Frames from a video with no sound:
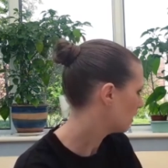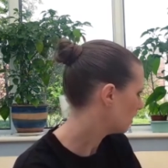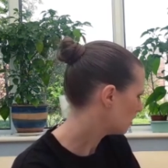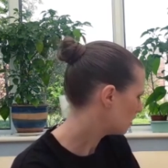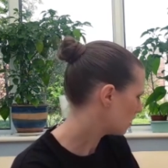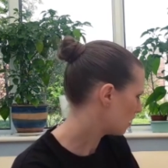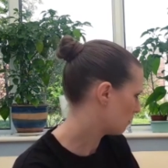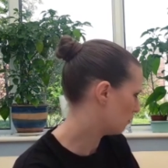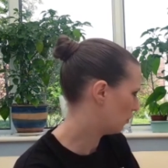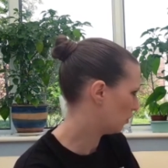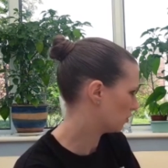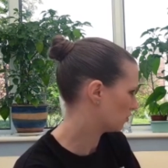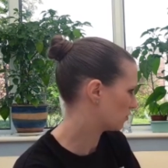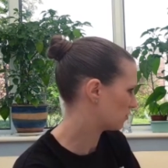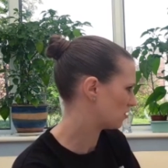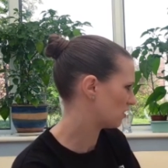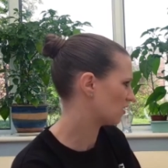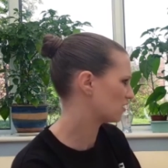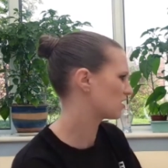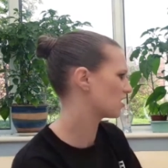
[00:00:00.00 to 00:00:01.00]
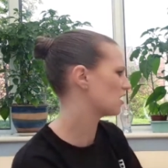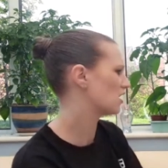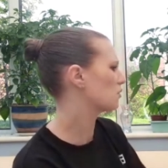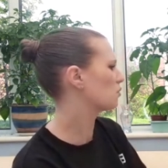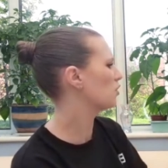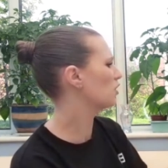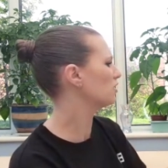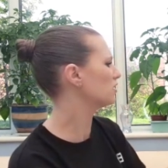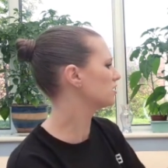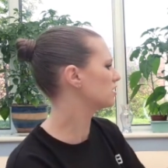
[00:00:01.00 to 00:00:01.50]
"They most certainly
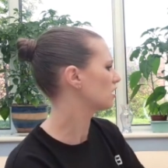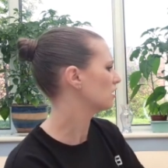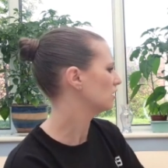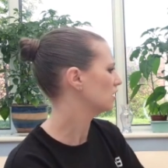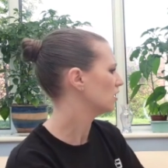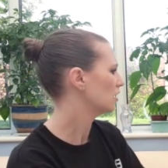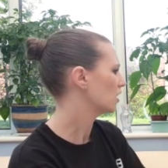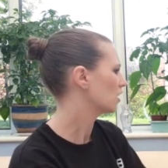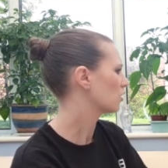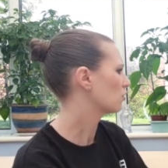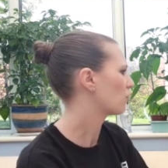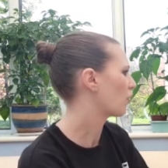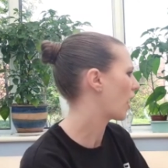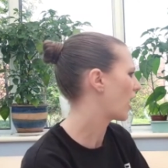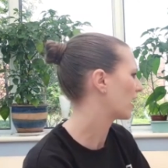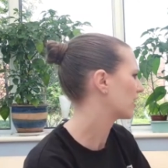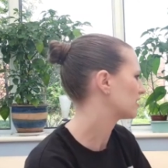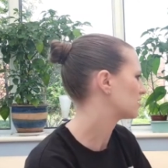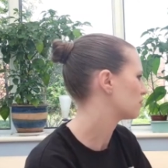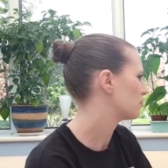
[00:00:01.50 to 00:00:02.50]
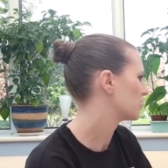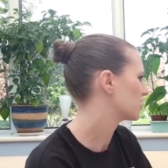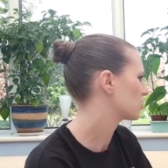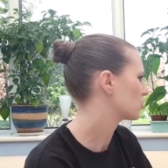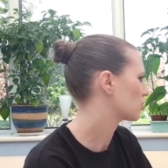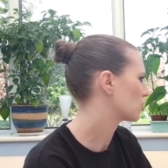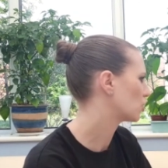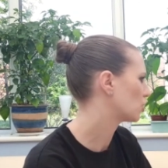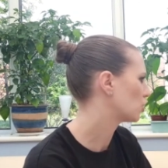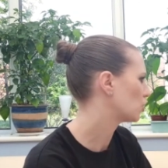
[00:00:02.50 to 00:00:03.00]
would," cried
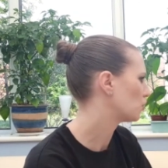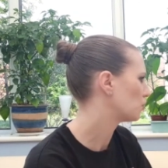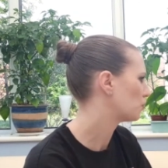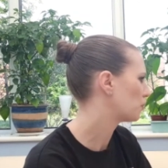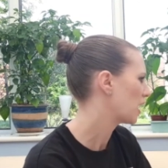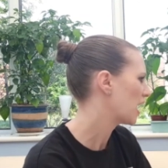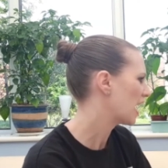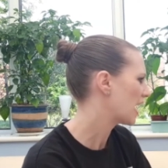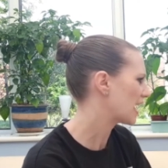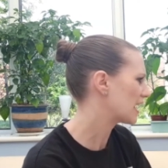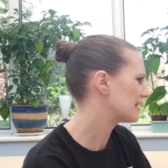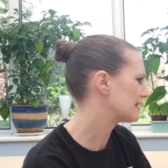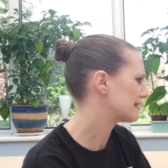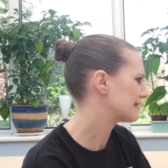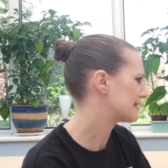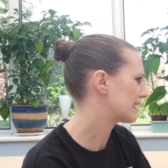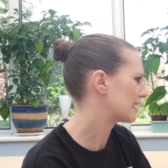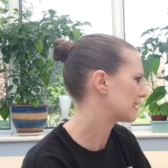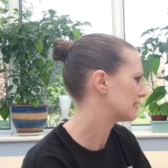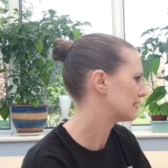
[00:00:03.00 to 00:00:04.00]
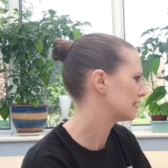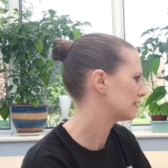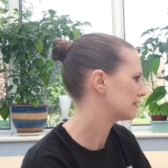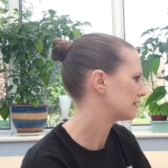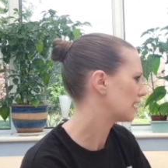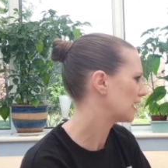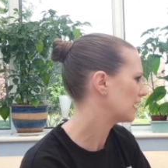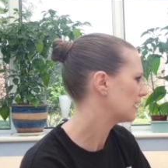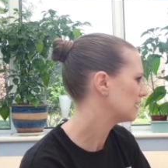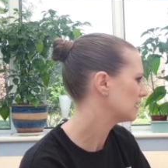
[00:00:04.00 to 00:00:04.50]
Mr. Gloop
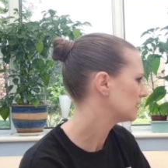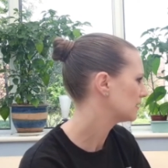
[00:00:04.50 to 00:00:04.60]
indignantly.